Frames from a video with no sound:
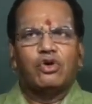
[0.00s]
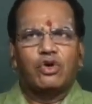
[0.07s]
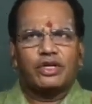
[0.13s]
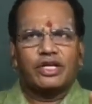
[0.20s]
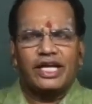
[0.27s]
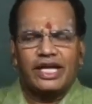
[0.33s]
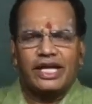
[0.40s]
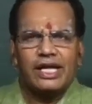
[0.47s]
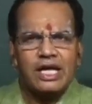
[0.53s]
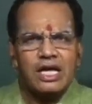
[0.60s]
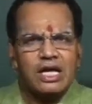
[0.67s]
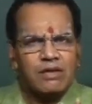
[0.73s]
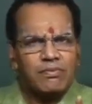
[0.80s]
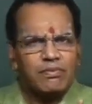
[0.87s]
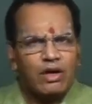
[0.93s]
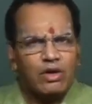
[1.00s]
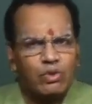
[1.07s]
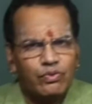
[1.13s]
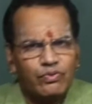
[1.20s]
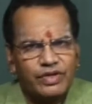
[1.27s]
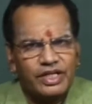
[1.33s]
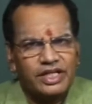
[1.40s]
Okay,
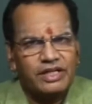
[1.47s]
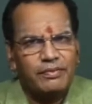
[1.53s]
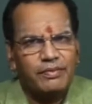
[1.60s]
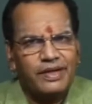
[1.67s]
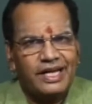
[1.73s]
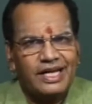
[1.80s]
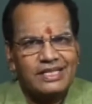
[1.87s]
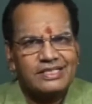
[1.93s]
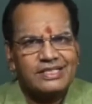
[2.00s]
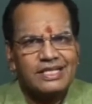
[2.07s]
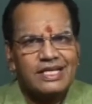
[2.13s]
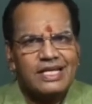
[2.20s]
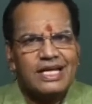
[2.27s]
Bahuvreehi means